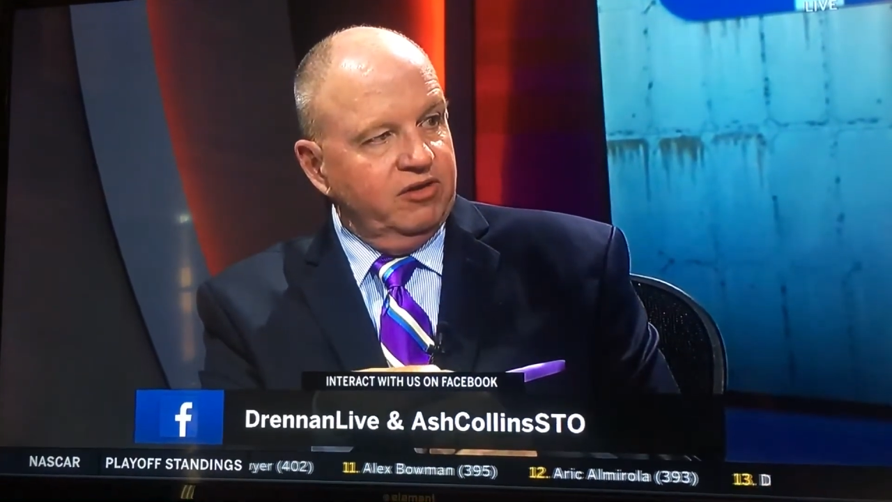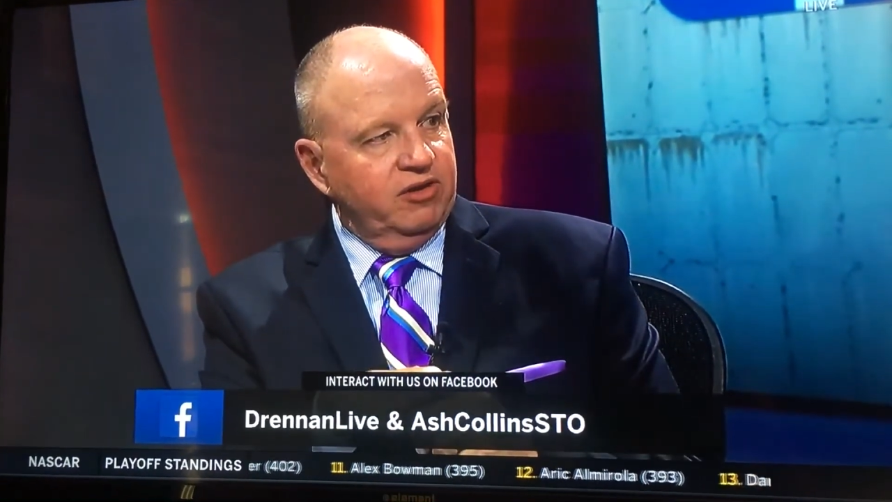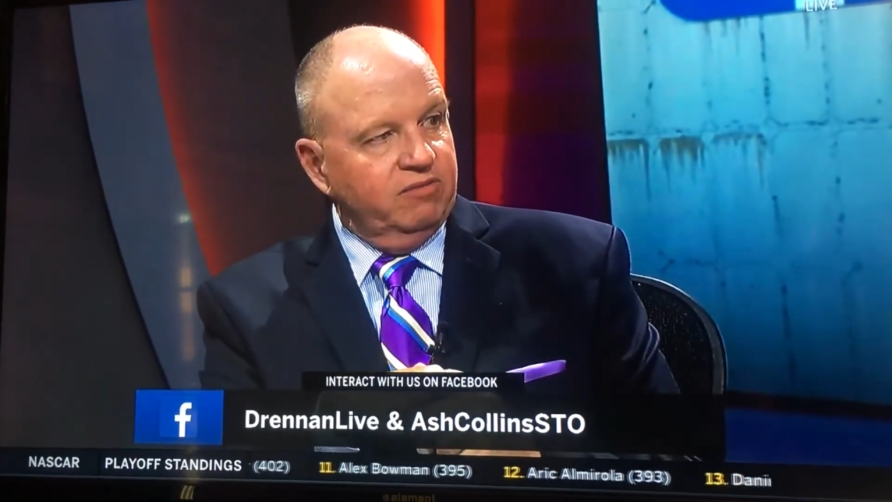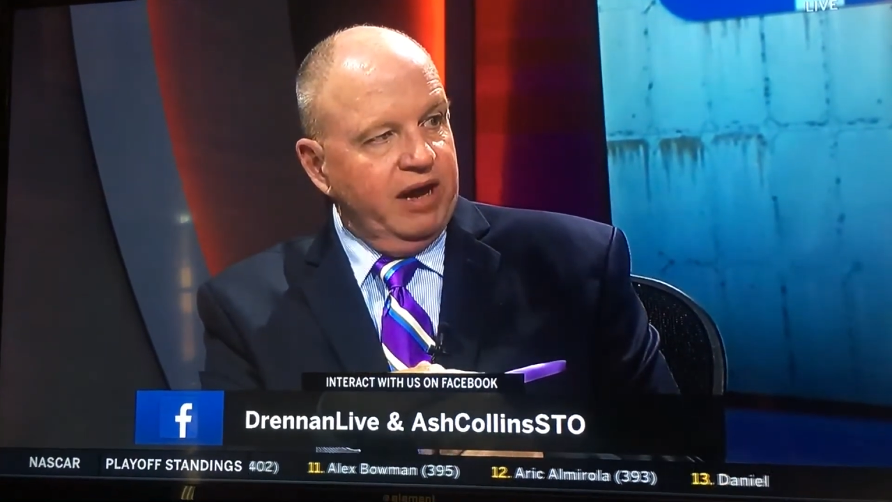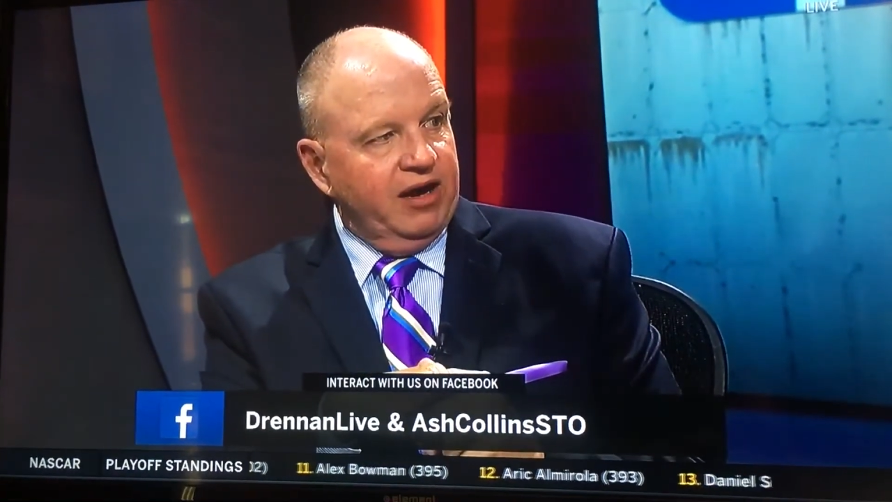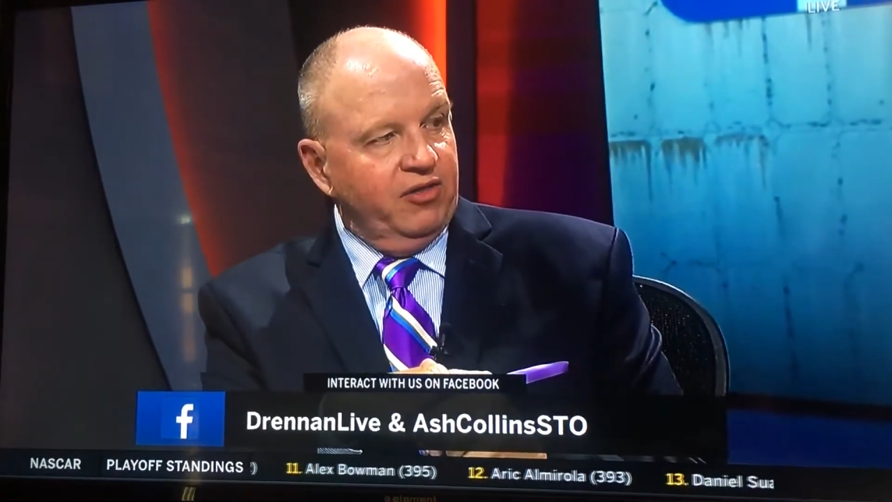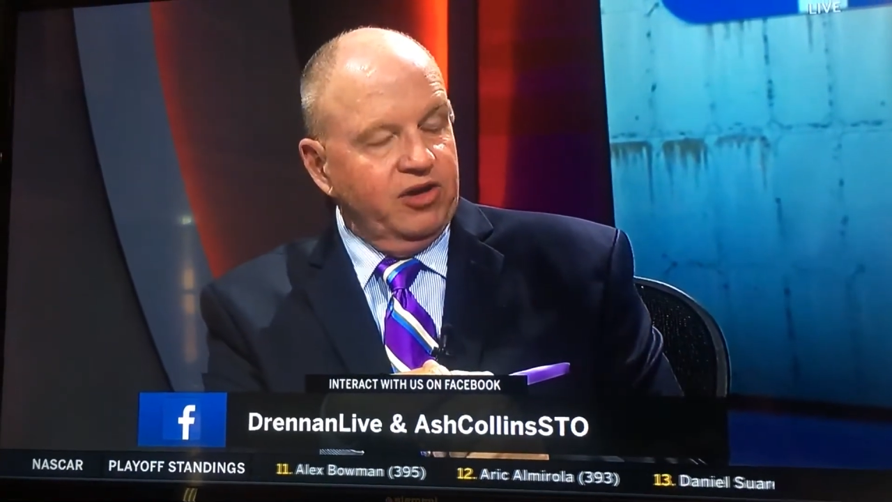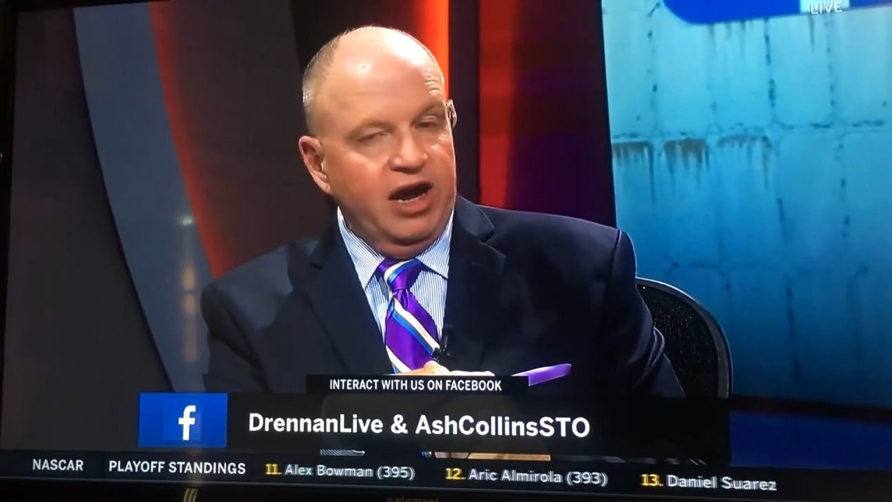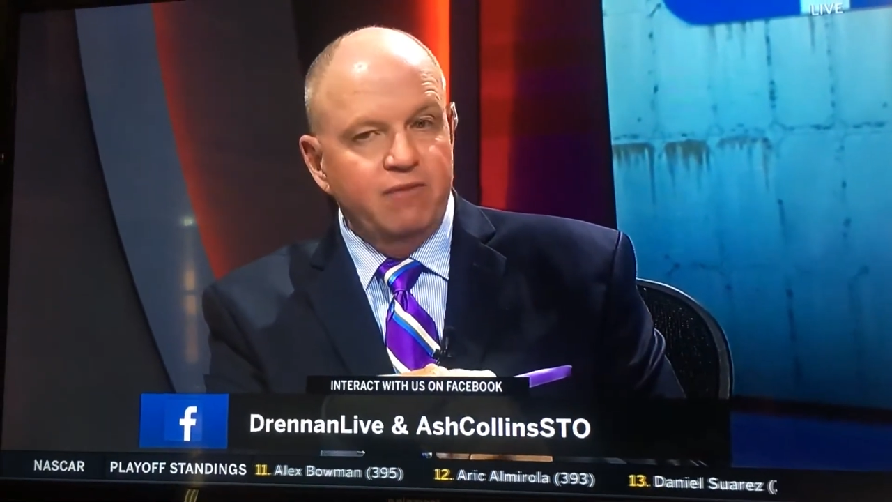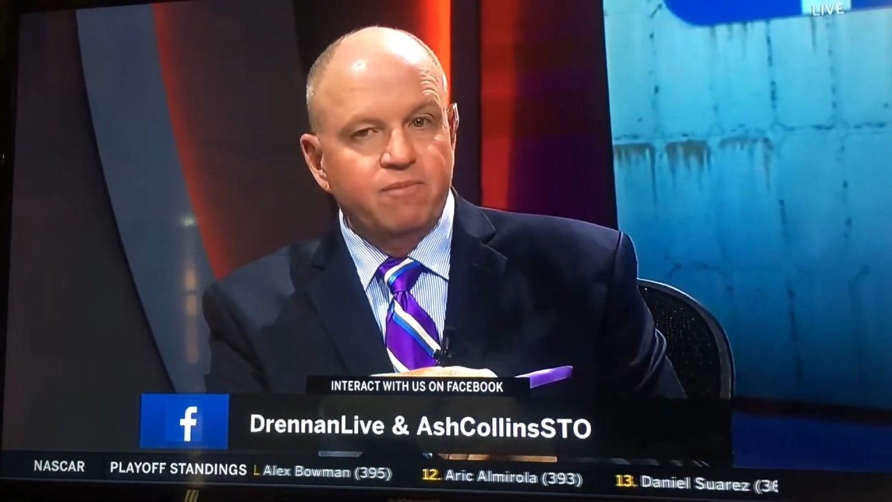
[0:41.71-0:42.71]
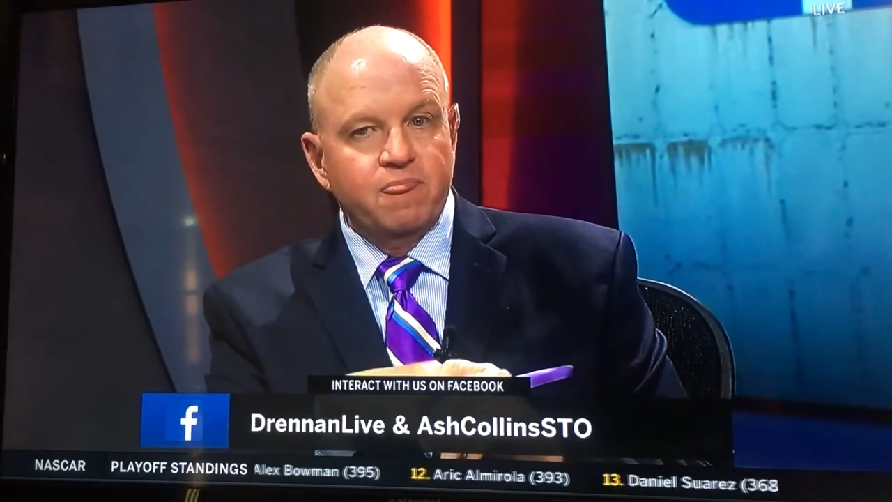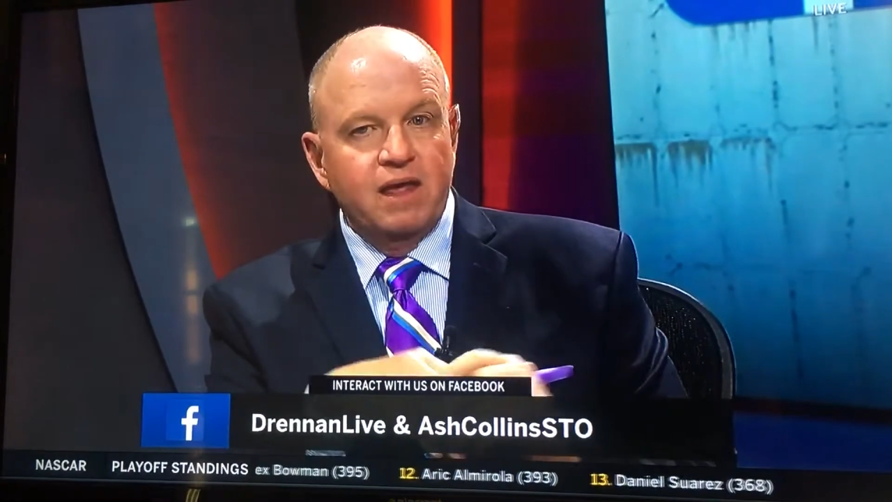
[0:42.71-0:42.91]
th- back in the day.